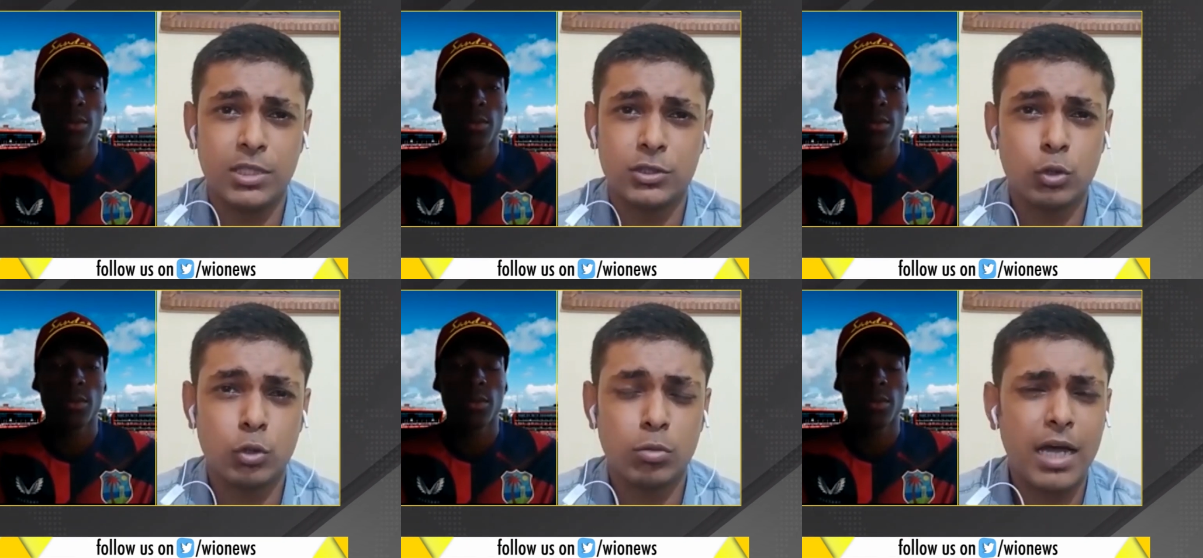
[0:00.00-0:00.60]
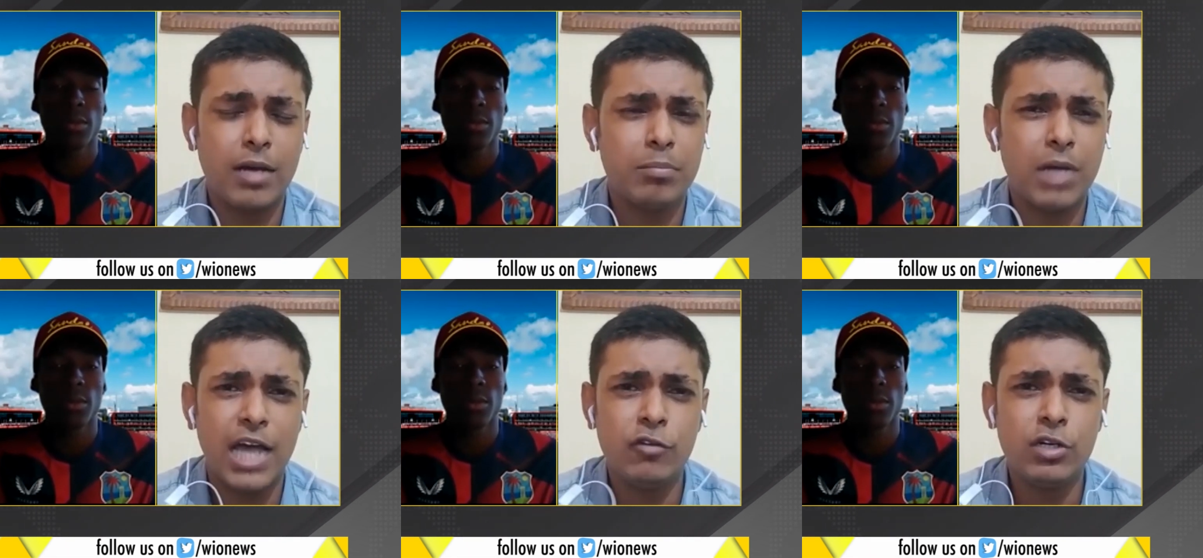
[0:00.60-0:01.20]
Speaker 1: So
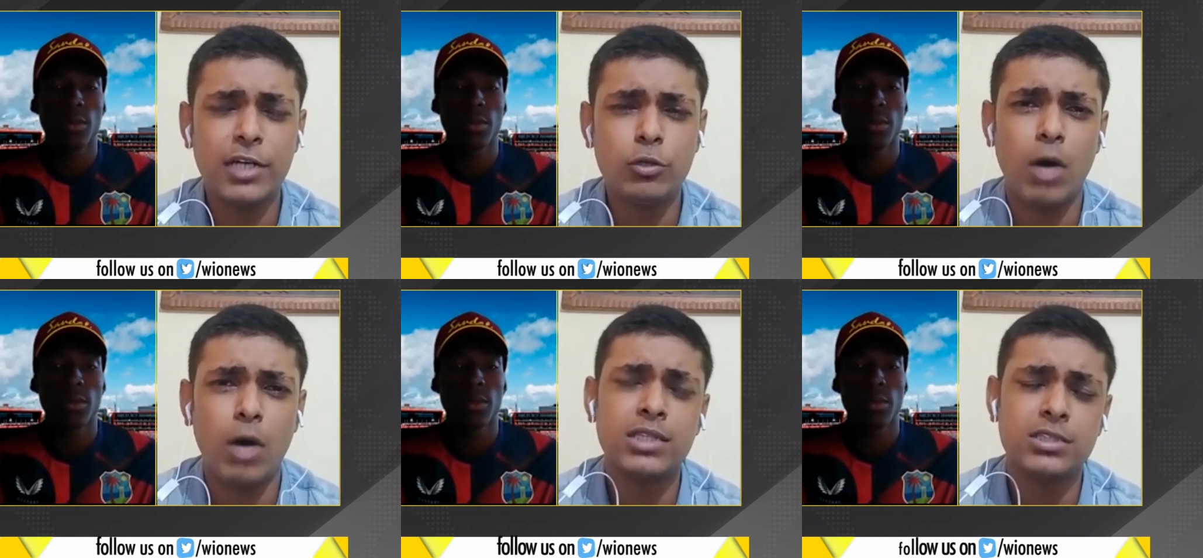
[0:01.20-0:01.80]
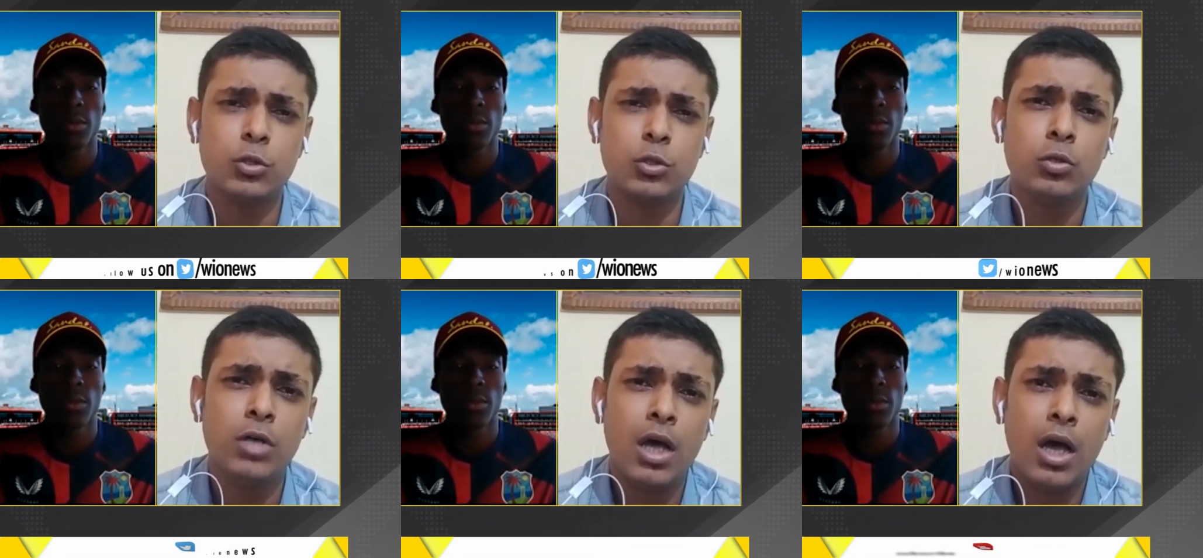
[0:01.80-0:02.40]
I would like to ask you,
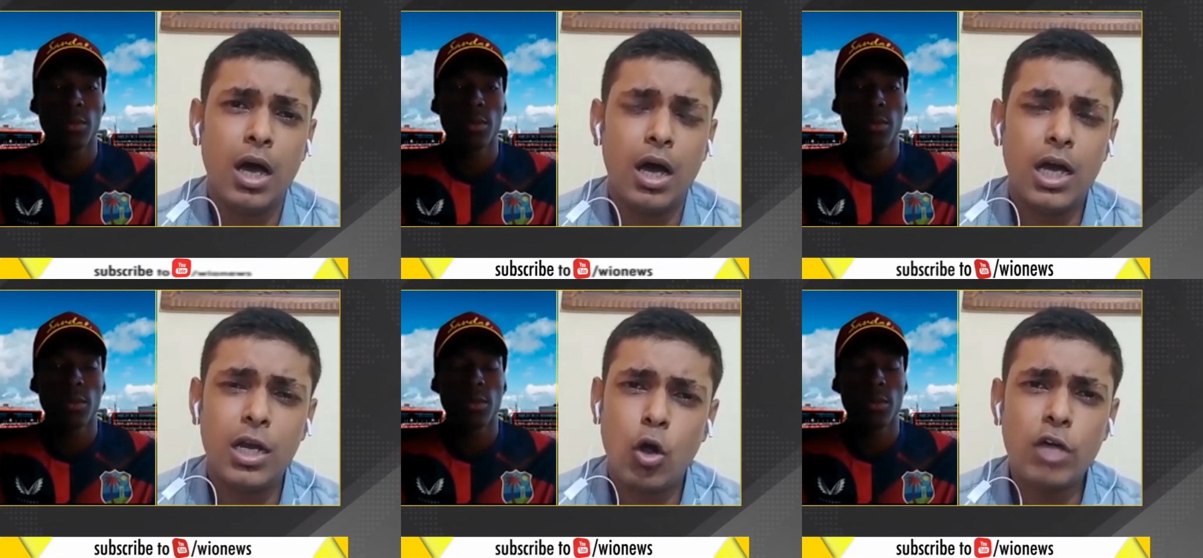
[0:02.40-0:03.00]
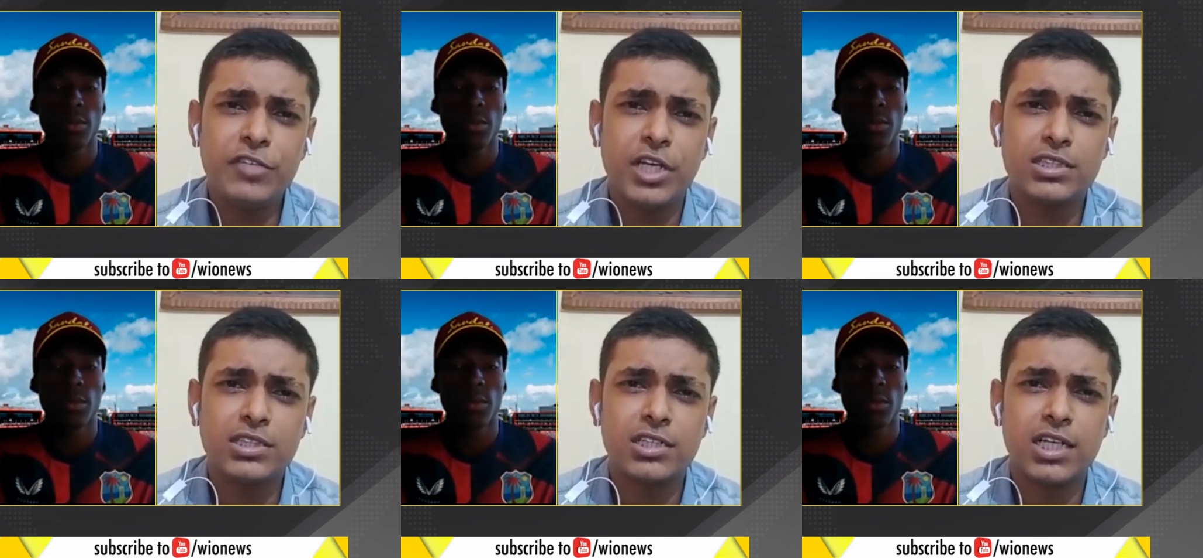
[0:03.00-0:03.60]
uh, a lot of
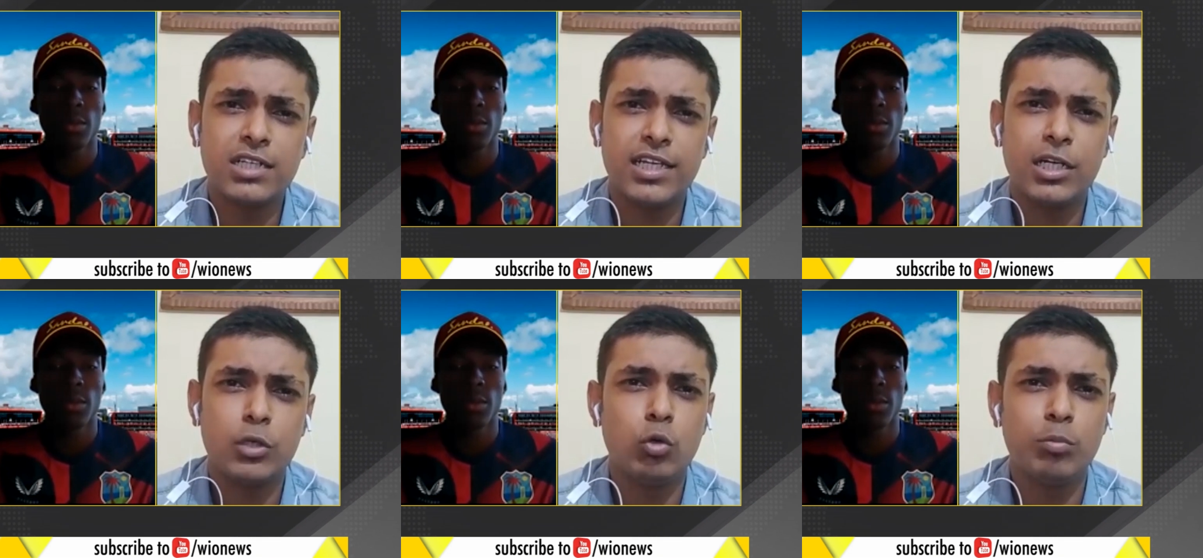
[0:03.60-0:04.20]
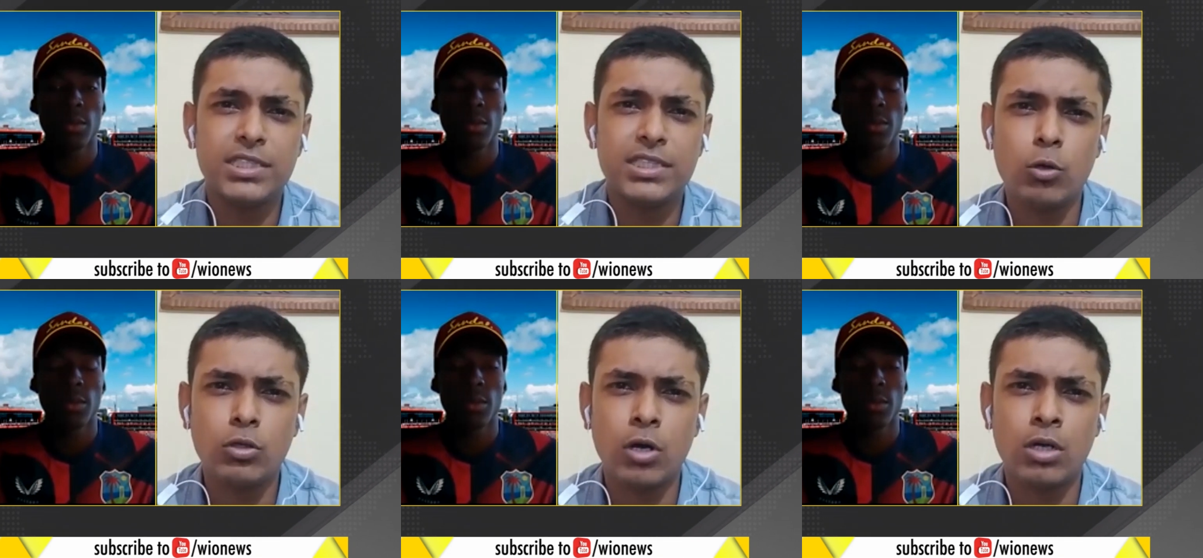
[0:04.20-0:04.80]
youngsters are there who miss
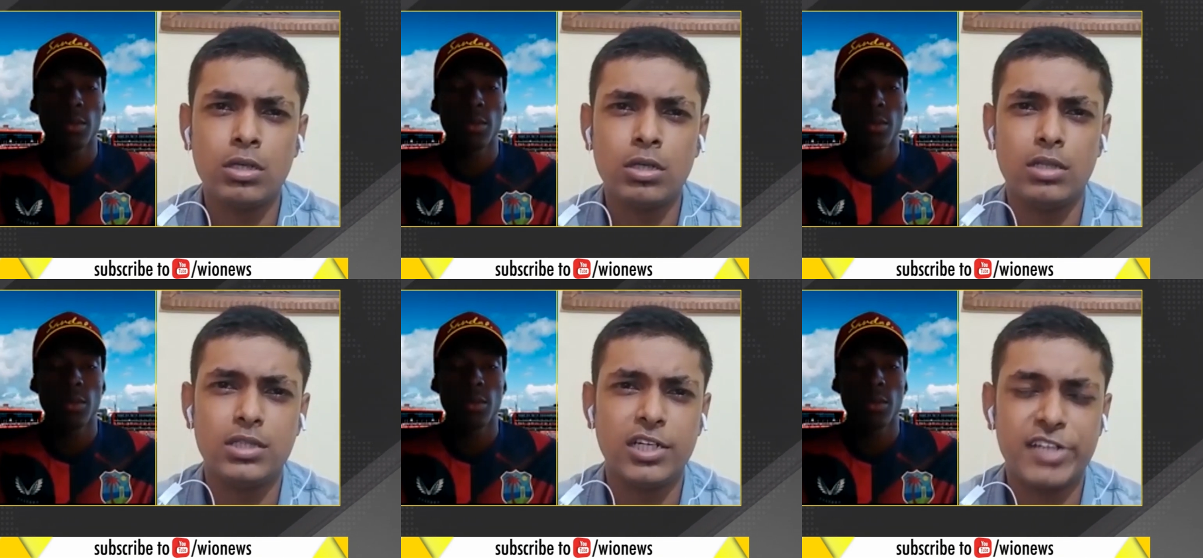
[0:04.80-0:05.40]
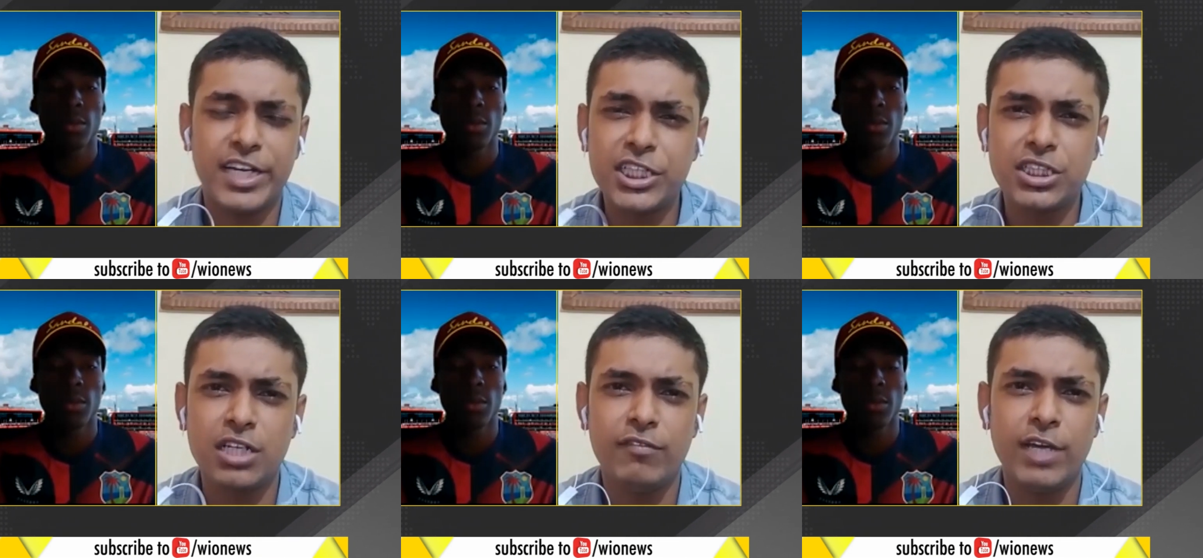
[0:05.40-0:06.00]
out on the
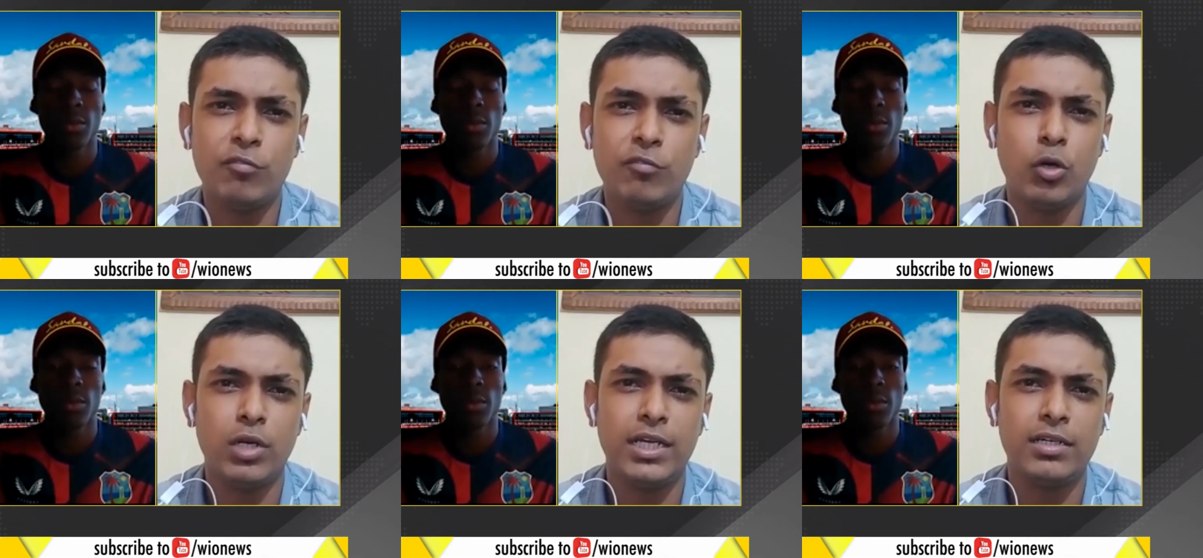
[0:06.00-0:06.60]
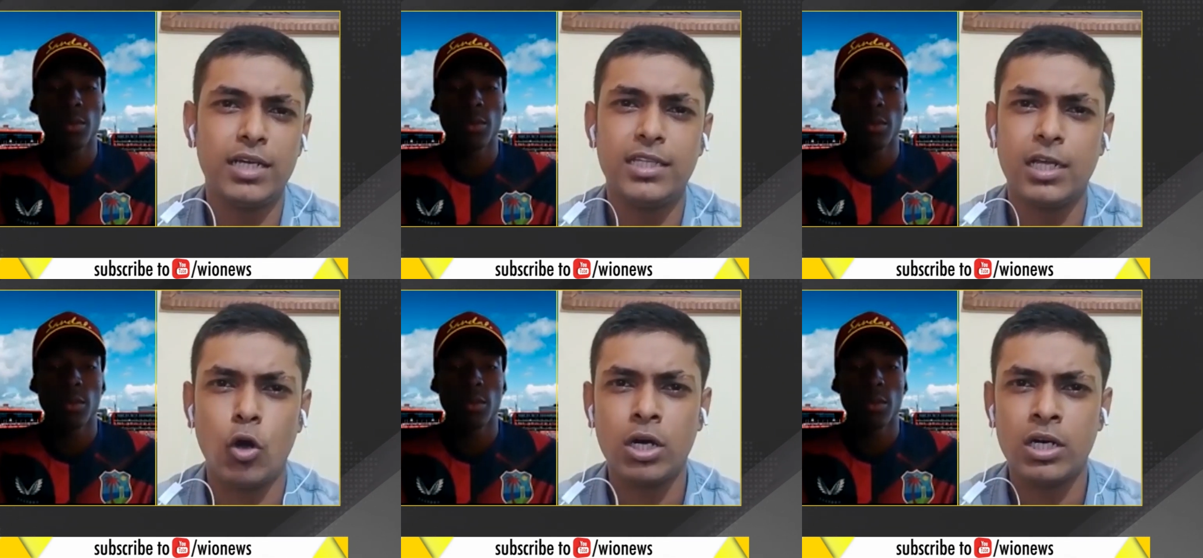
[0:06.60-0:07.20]
traditional way of bowling in the
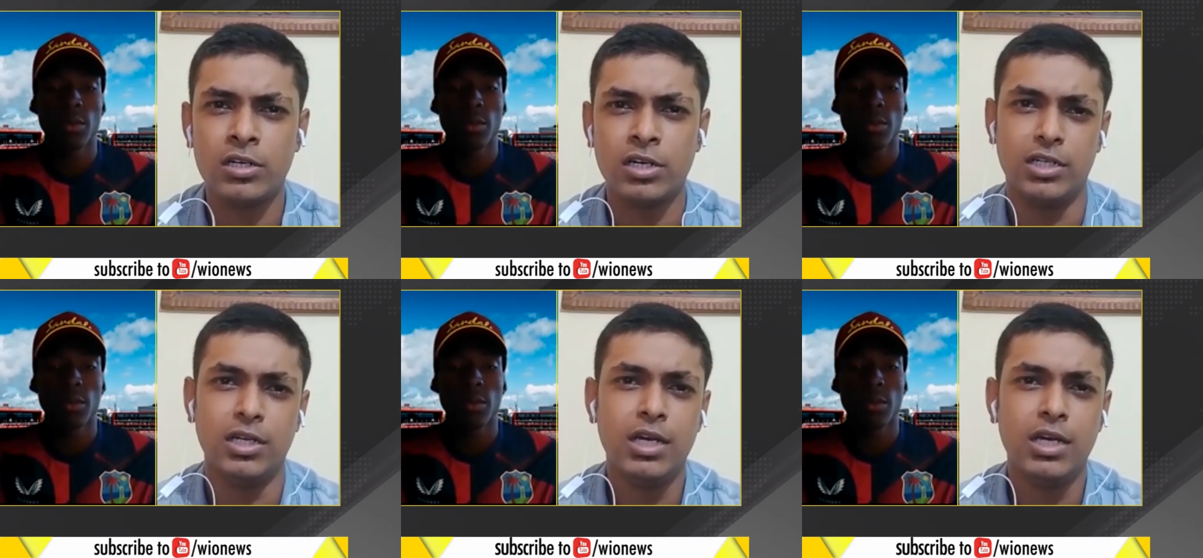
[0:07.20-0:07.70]
longer run